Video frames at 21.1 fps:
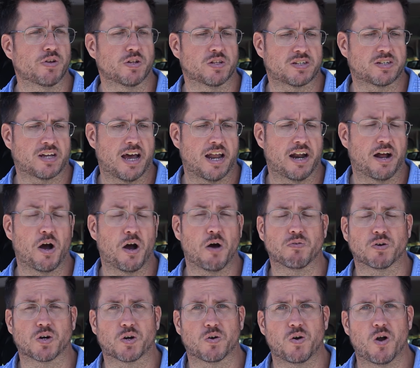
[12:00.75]
it's kind of
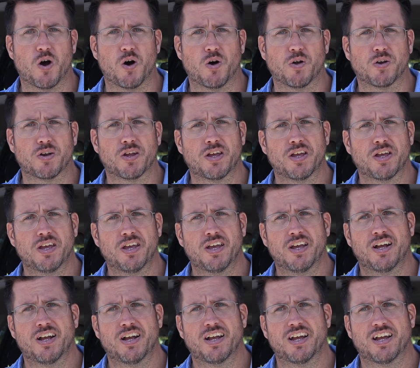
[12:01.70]
overgrown.
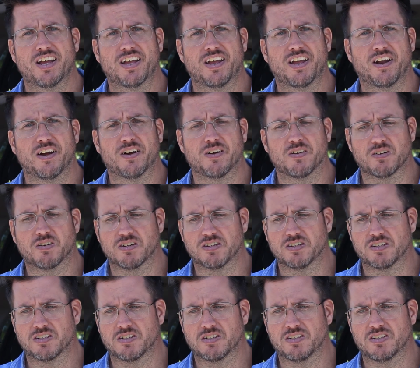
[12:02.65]
You know,
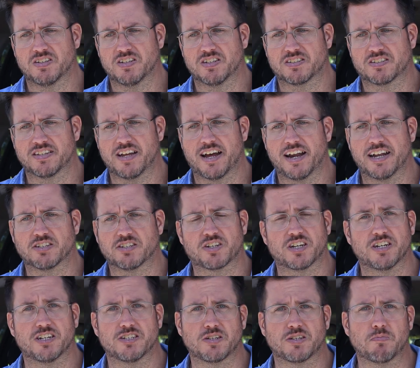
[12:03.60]
it's not as
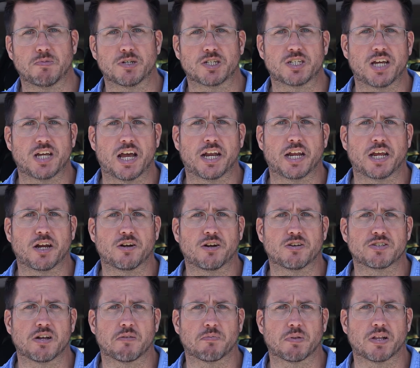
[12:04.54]
good as a machete or
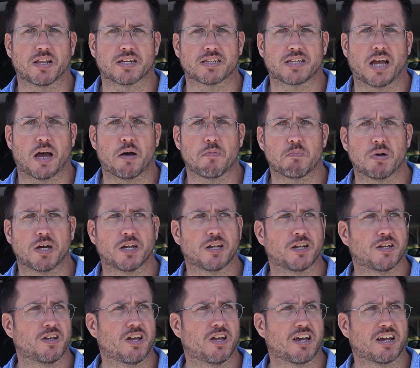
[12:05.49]
something like that, but
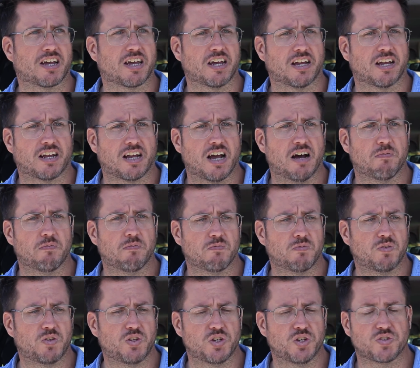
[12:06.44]
it could
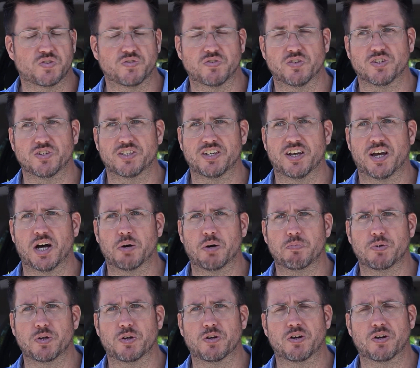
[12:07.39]
come useful to
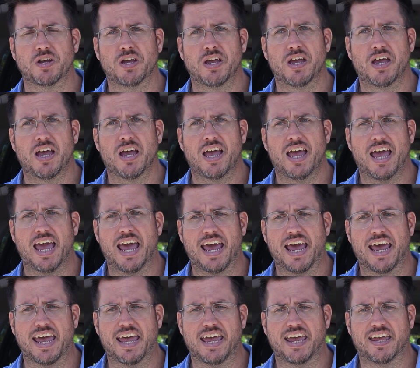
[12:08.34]
help you.
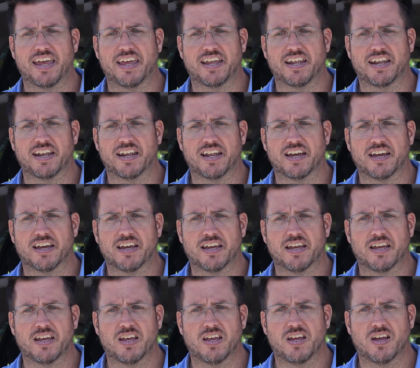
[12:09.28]
And
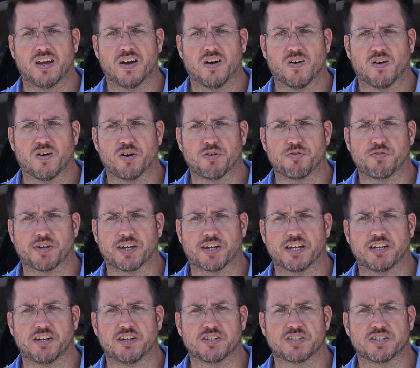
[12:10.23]
or if you
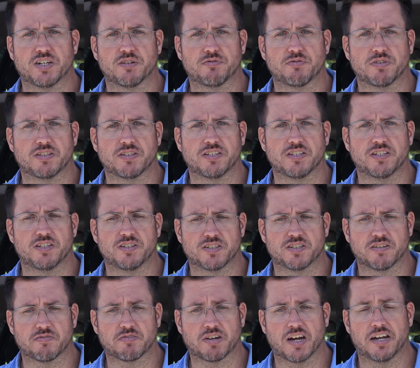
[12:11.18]
get yourself into
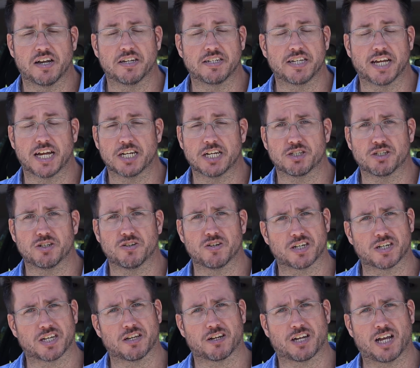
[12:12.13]
some kind of danger,
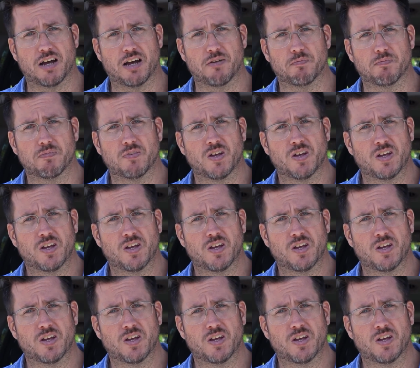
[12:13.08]
it could come